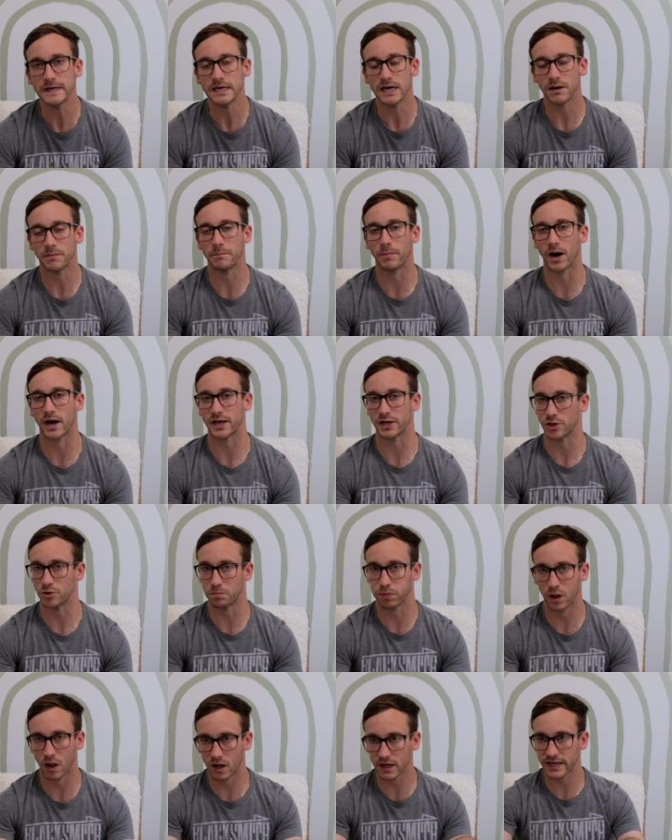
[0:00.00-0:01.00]
But you
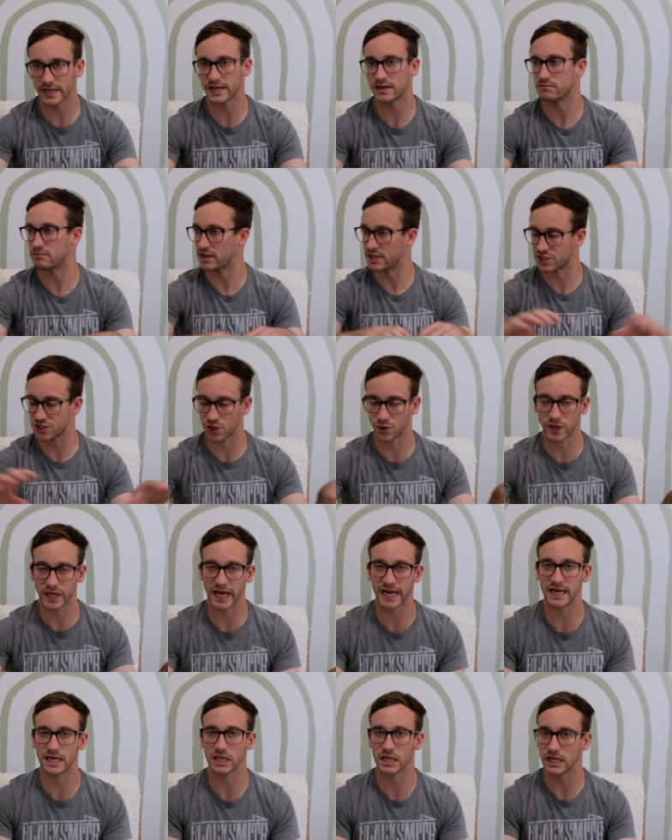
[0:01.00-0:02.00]
plug it, it's
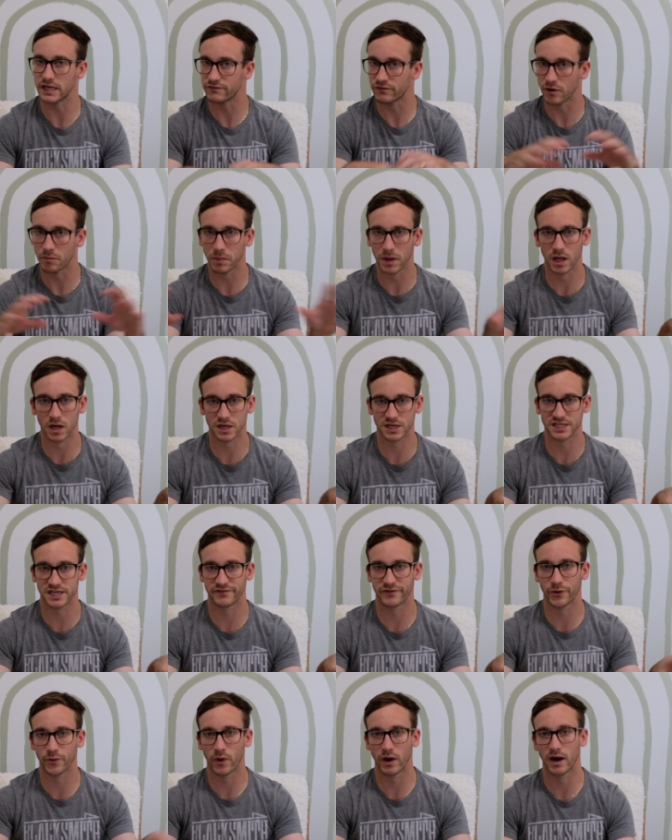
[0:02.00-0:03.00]
okay to leave the plugs
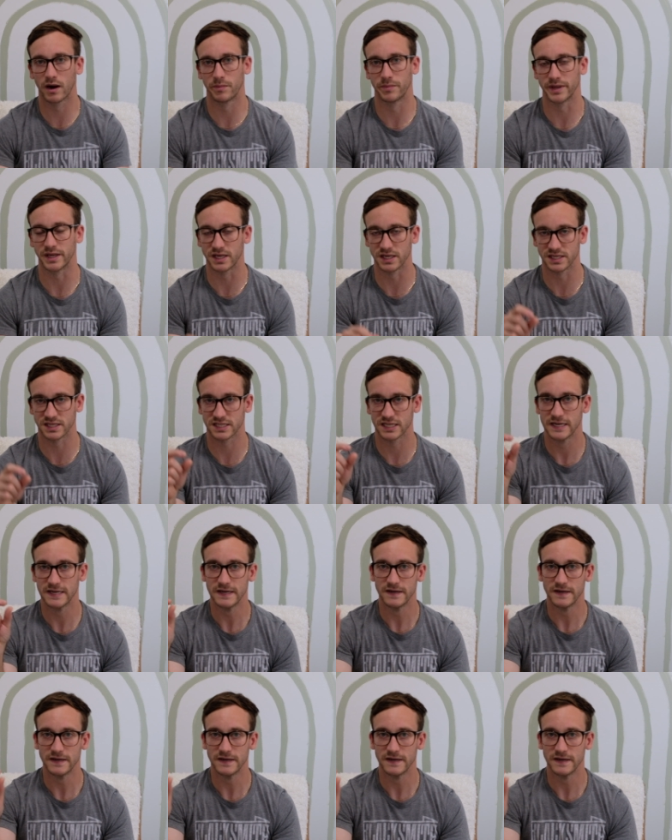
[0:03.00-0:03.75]
everywhere because